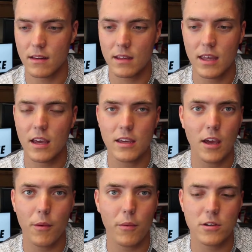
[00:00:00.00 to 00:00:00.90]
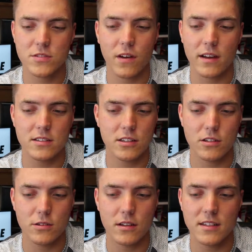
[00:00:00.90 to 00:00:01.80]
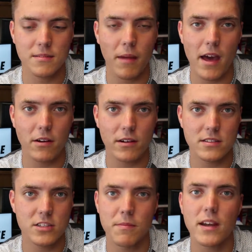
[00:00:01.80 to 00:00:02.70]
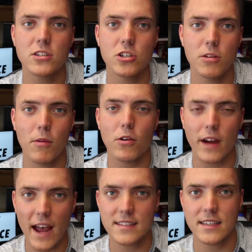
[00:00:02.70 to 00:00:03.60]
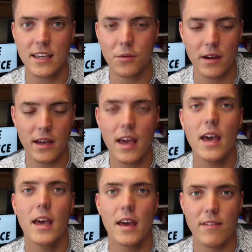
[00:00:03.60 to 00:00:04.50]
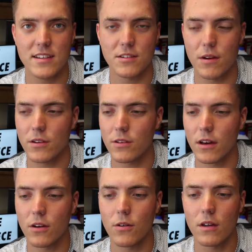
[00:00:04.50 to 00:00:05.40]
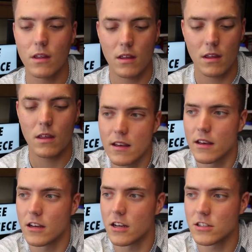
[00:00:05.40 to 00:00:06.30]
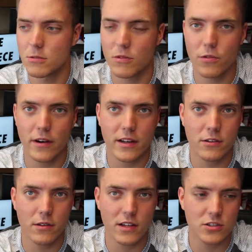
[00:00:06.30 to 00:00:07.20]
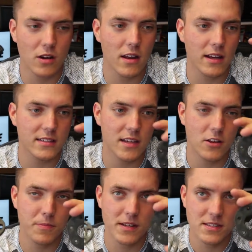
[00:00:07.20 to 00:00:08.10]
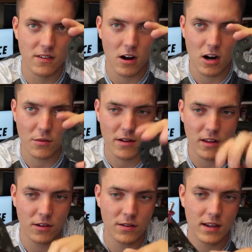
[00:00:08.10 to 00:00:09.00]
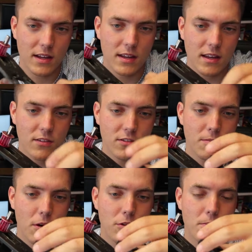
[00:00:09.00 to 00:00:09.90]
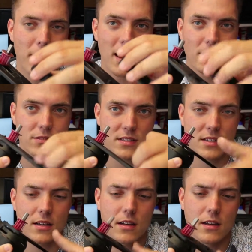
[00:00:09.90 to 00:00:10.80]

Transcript: The keyway works fine too. It doesn't matter. Just make sure your motor has a keyway if that's the route you go. So before I get into electronics, the other piece of hardware that you need is the motor mount.